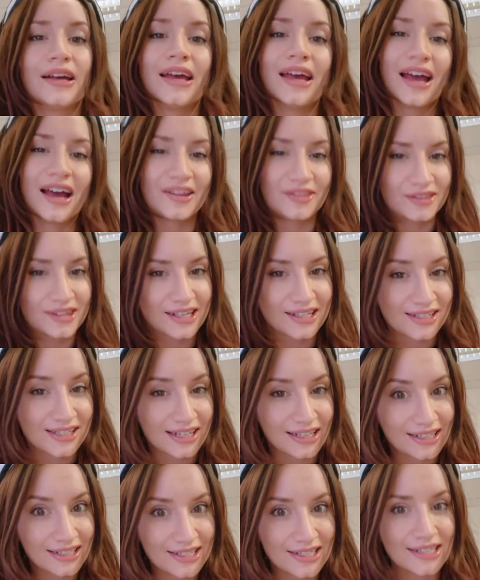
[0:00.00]
and things
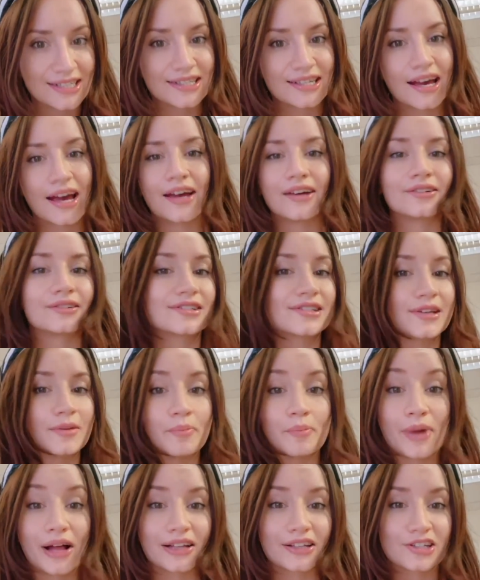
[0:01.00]
like details,
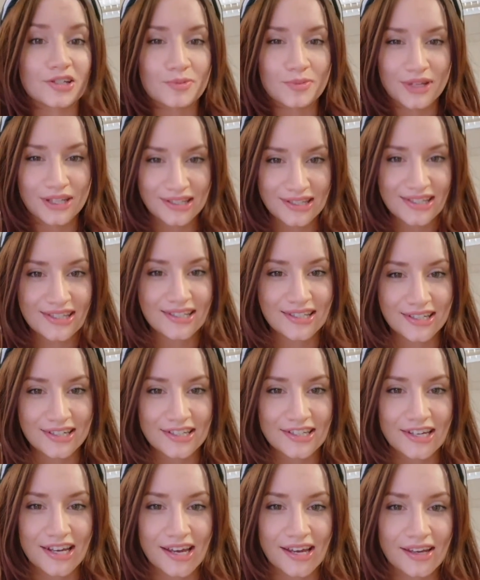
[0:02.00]
embellishments,
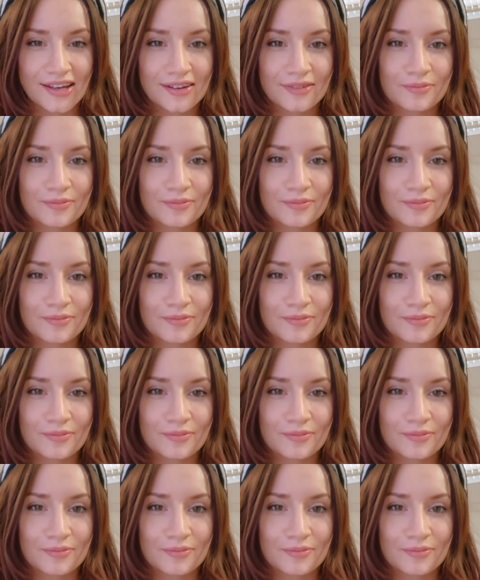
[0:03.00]
stitching.